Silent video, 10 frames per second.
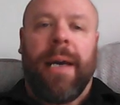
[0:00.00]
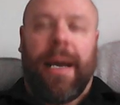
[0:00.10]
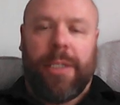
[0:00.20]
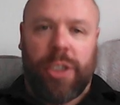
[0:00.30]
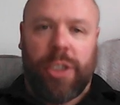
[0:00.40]

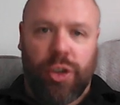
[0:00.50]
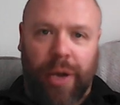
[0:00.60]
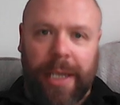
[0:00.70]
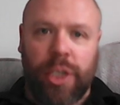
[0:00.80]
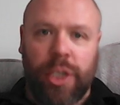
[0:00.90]
and just
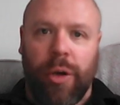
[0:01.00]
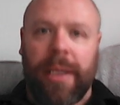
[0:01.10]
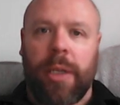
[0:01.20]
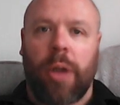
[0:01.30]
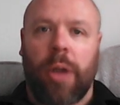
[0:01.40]
trying to join
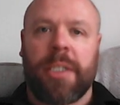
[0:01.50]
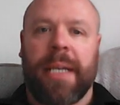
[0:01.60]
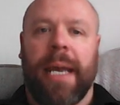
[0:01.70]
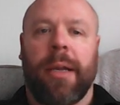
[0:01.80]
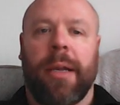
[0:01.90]
the dots
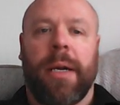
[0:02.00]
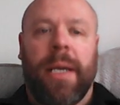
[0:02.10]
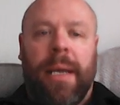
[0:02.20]
together